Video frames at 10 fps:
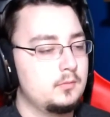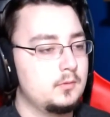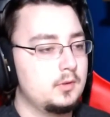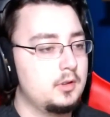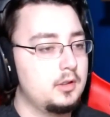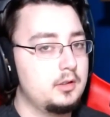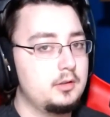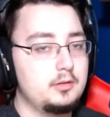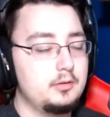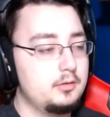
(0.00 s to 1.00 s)

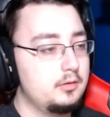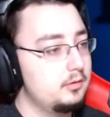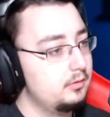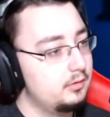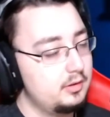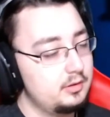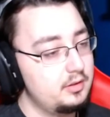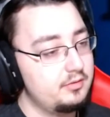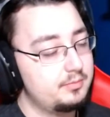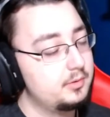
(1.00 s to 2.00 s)
I
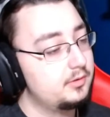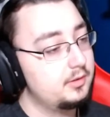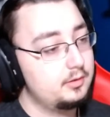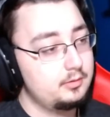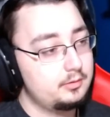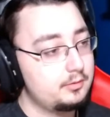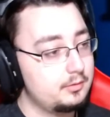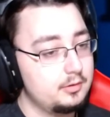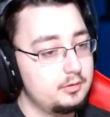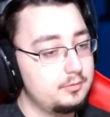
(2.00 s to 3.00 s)
love potatoes. I
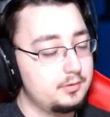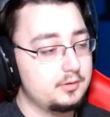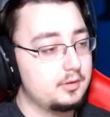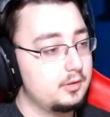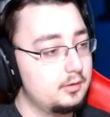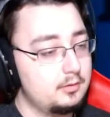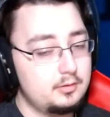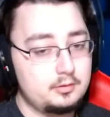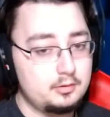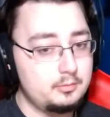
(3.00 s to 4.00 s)
don't know if it's the
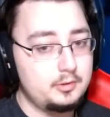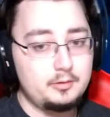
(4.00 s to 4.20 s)
Irish in me.